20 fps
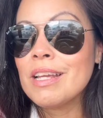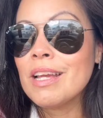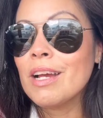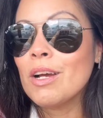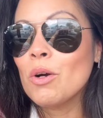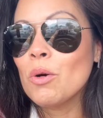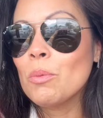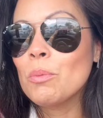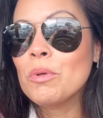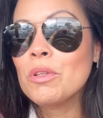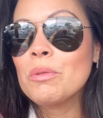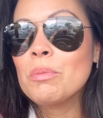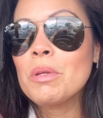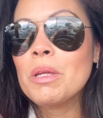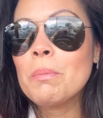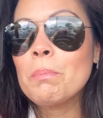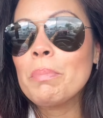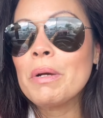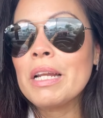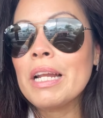at home with me,
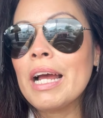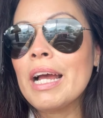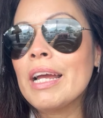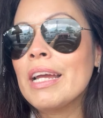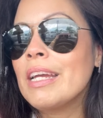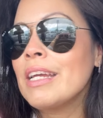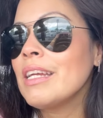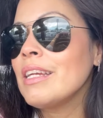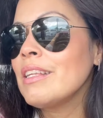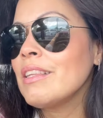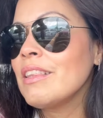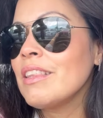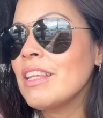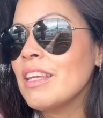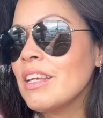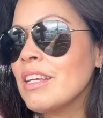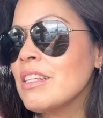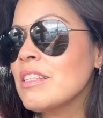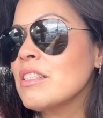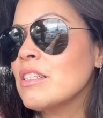but I think
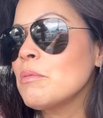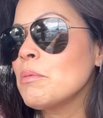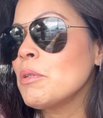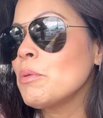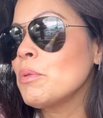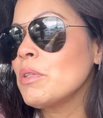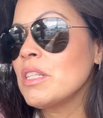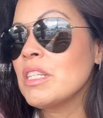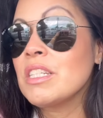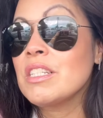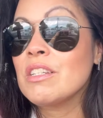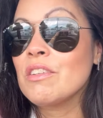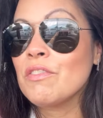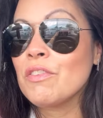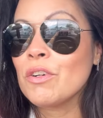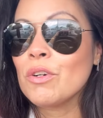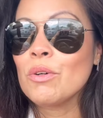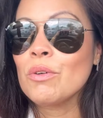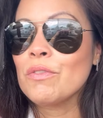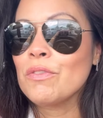it's gonna be really
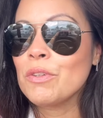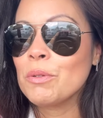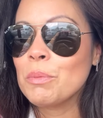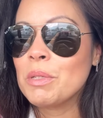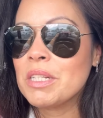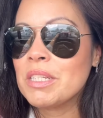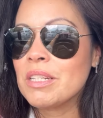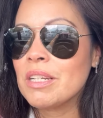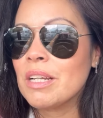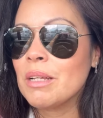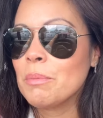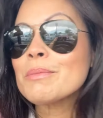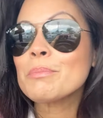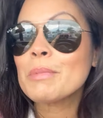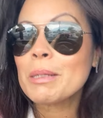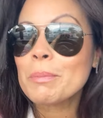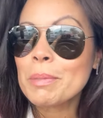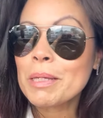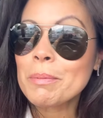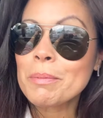difficult for me today. My
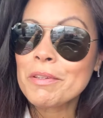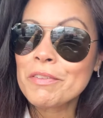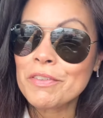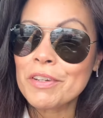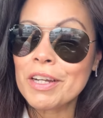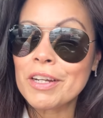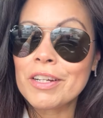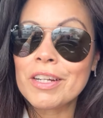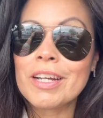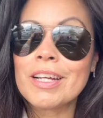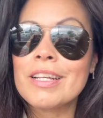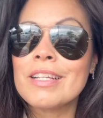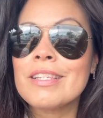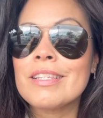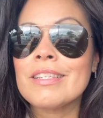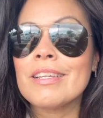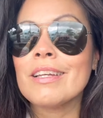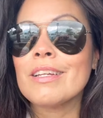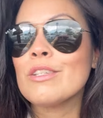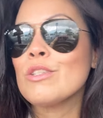baby Farah is
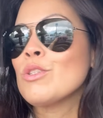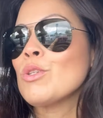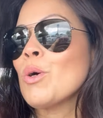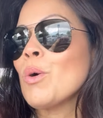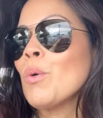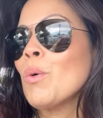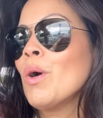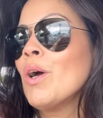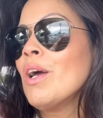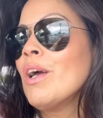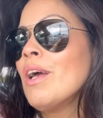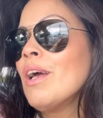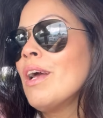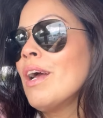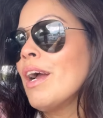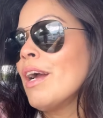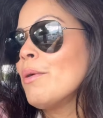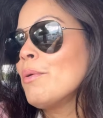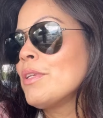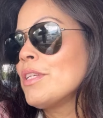sick, so
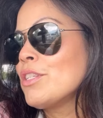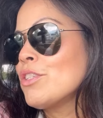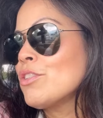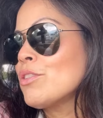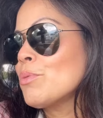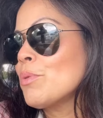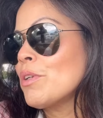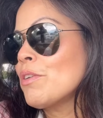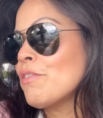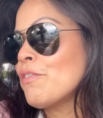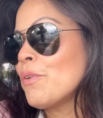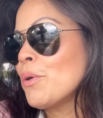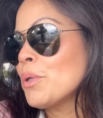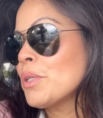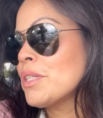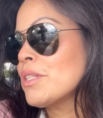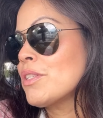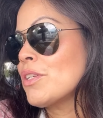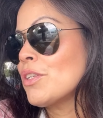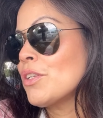I really just want to
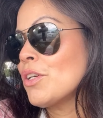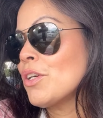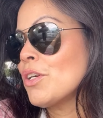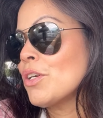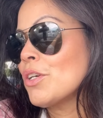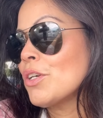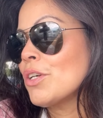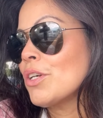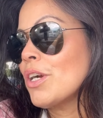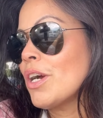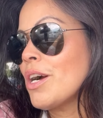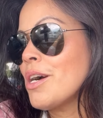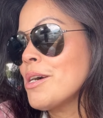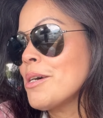focus on her.